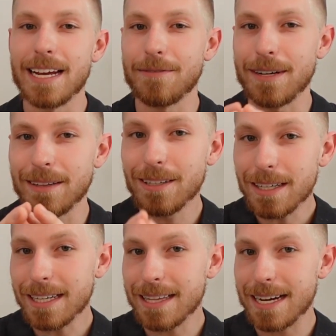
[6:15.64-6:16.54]
If we
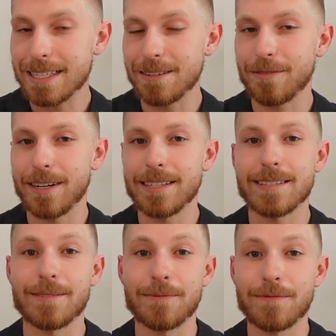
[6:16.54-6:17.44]
look at that
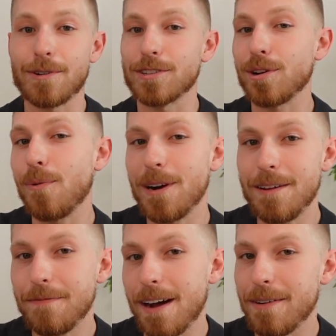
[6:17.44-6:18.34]
difference for a
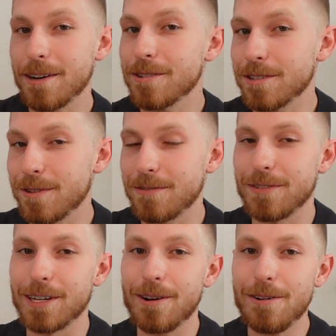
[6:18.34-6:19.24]
2,500 square
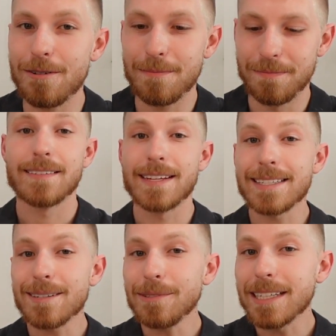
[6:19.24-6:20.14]
foot home,
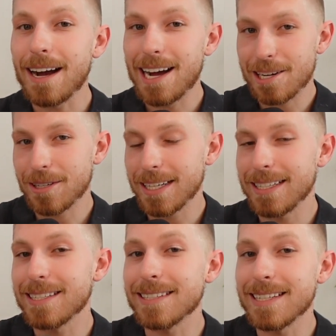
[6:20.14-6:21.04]
that's a
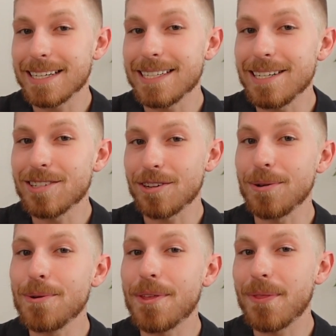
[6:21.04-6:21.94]

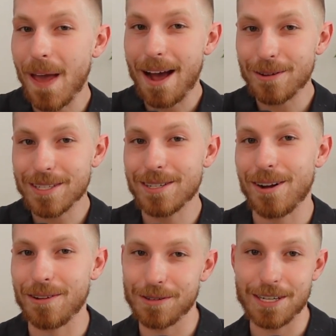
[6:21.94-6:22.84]

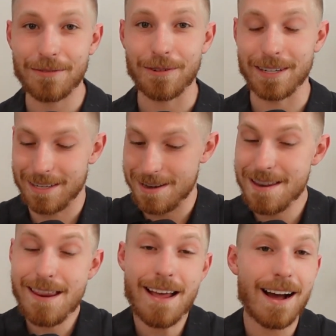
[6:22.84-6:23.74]
$162,000 difference.
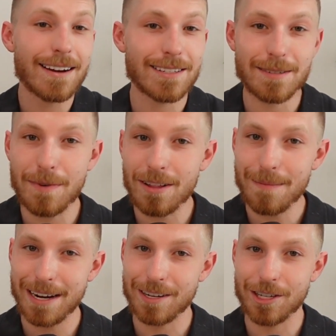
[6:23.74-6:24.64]
Not a small
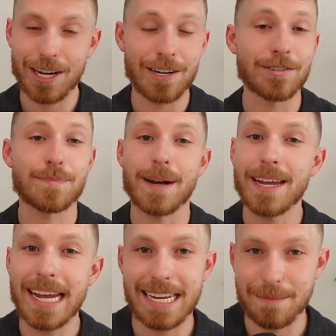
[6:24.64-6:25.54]
amount of change by
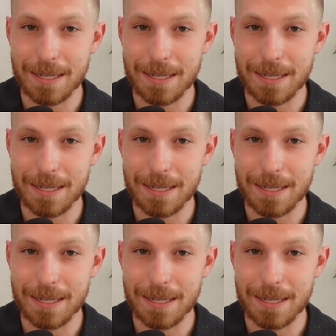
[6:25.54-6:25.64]
any